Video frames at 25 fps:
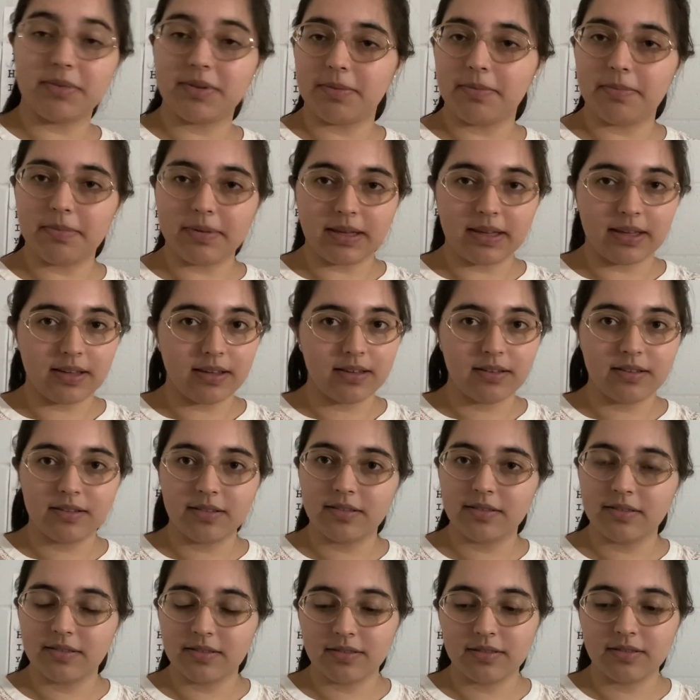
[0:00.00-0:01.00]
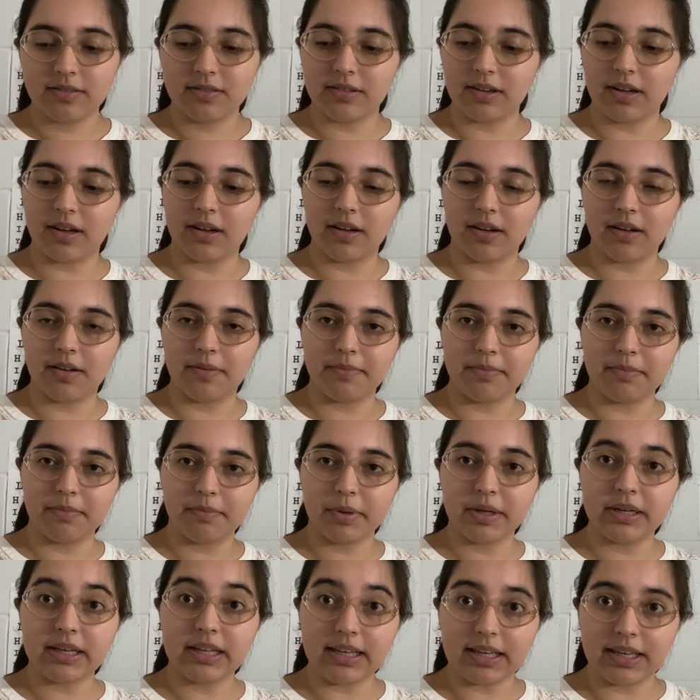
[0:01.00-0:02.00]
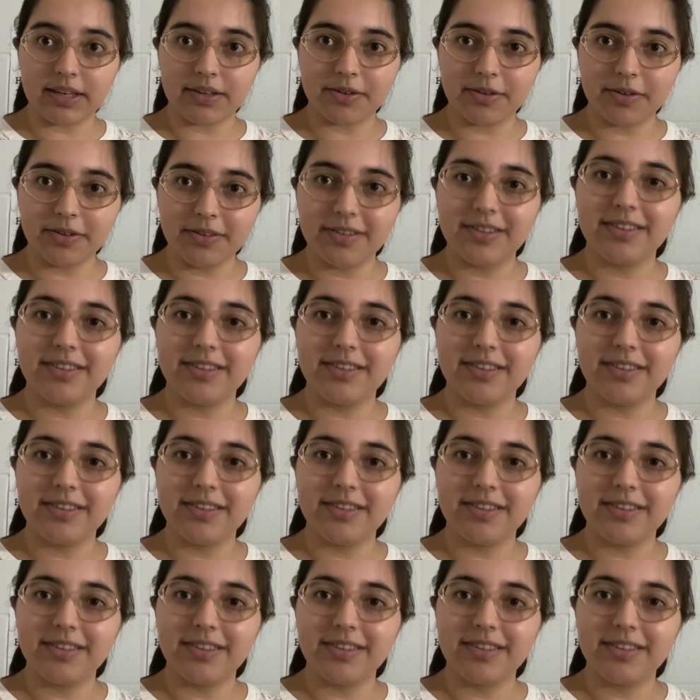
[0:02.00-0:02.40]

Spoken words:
be pretty equal.